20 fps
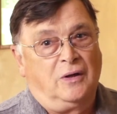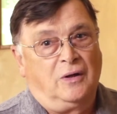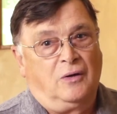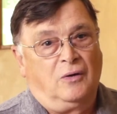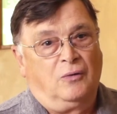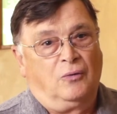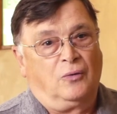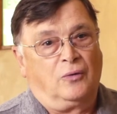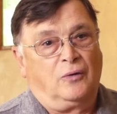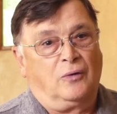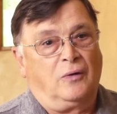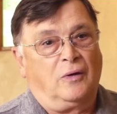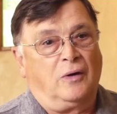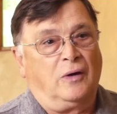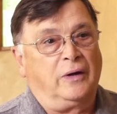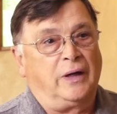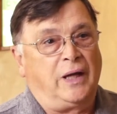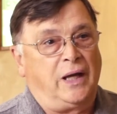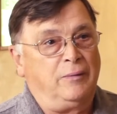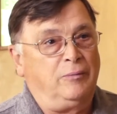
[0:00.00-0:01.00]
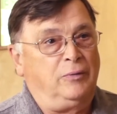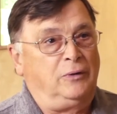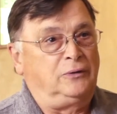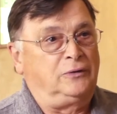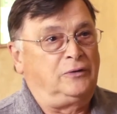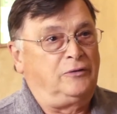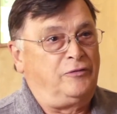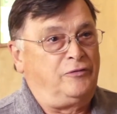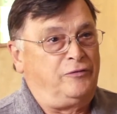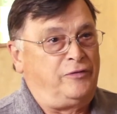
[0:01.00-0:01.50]
were unable
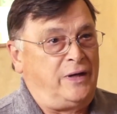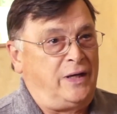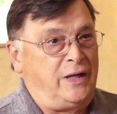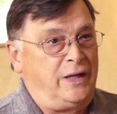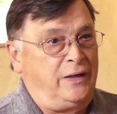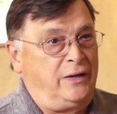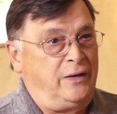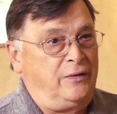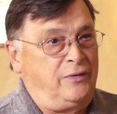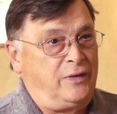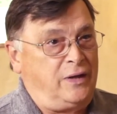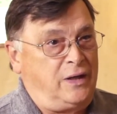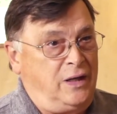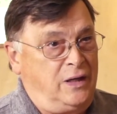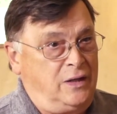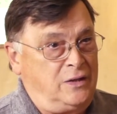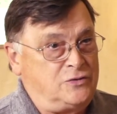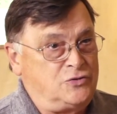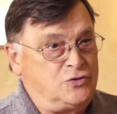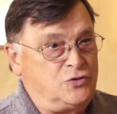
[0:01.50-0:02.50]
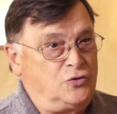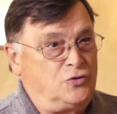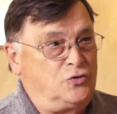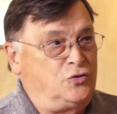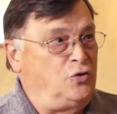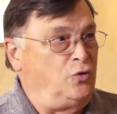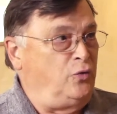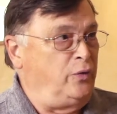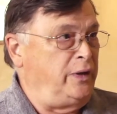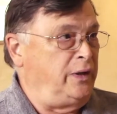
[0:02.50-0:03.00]
to find the cancer
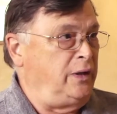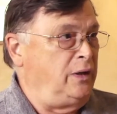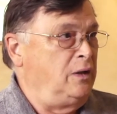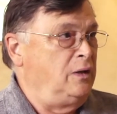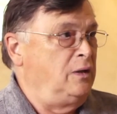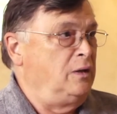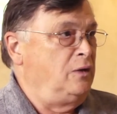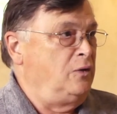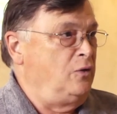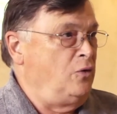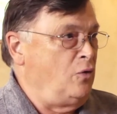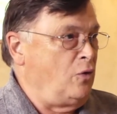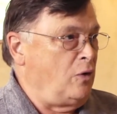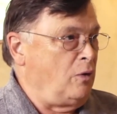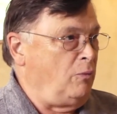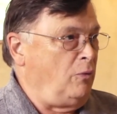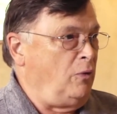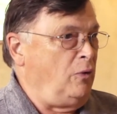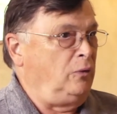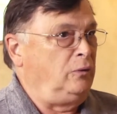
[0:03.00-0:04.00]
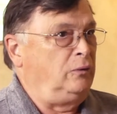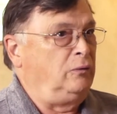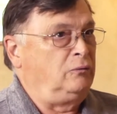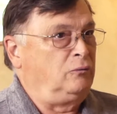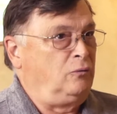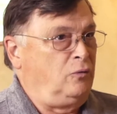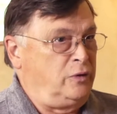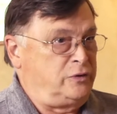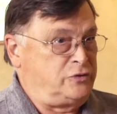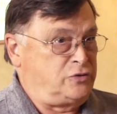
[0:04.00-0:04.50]
doing normal,
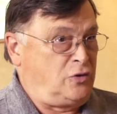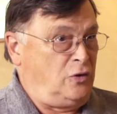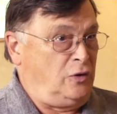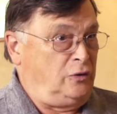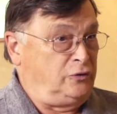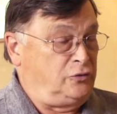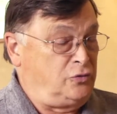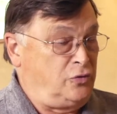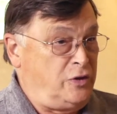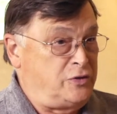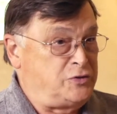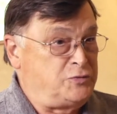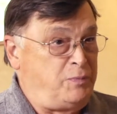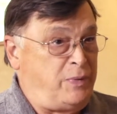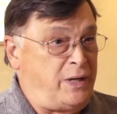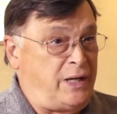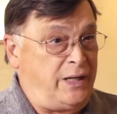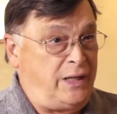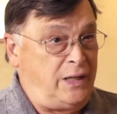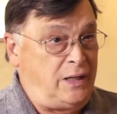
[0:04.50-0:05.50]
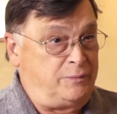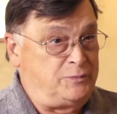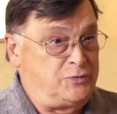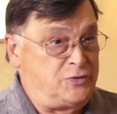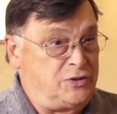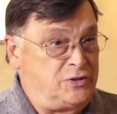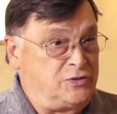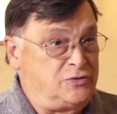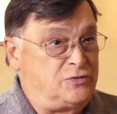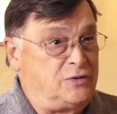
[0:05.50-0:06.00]
what's called truss
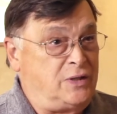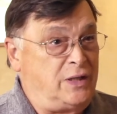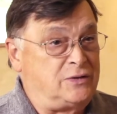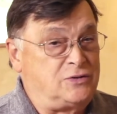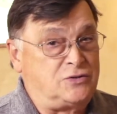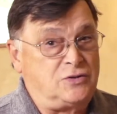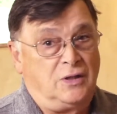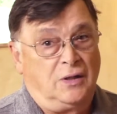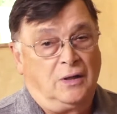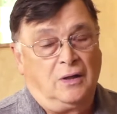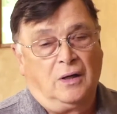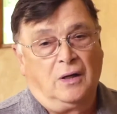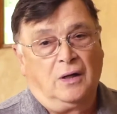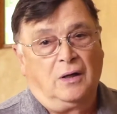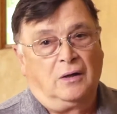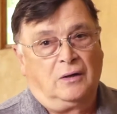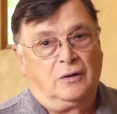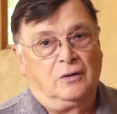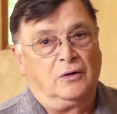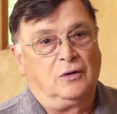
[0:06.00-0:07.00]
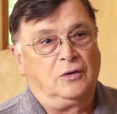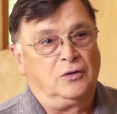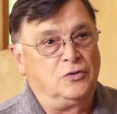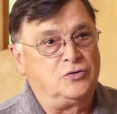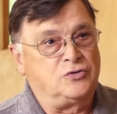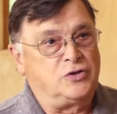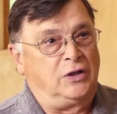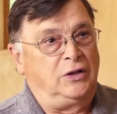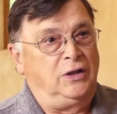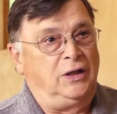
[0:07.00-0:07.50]
biopsies, and that's
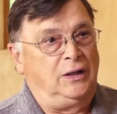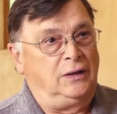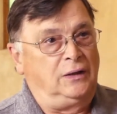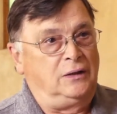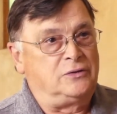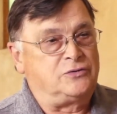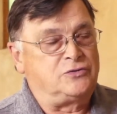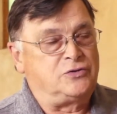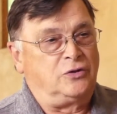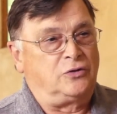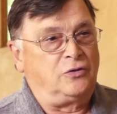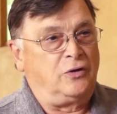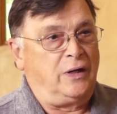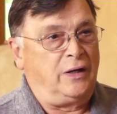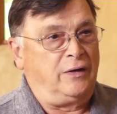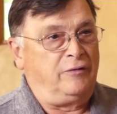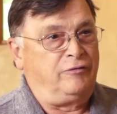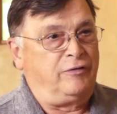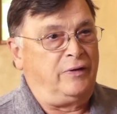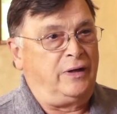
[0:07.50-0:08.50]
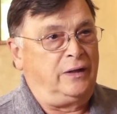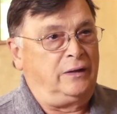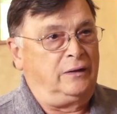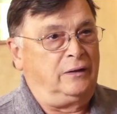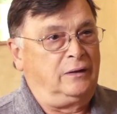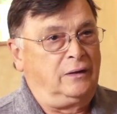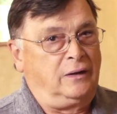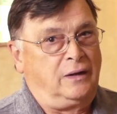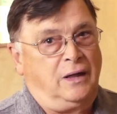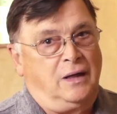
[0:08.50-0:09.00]
using needles to try to
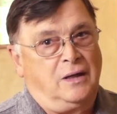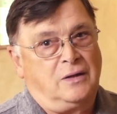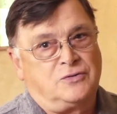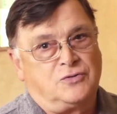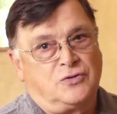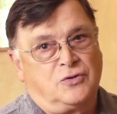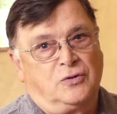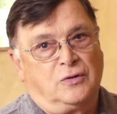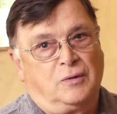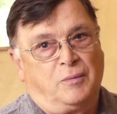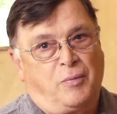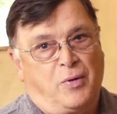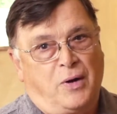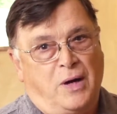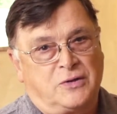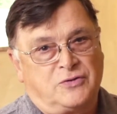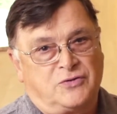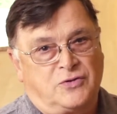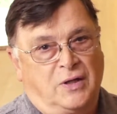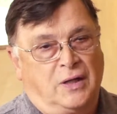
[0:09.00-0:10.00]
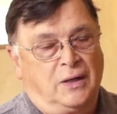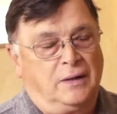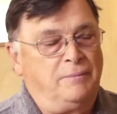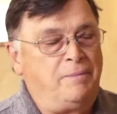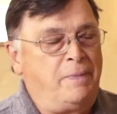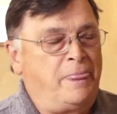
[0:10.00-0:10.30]
find the cancer in the prostate.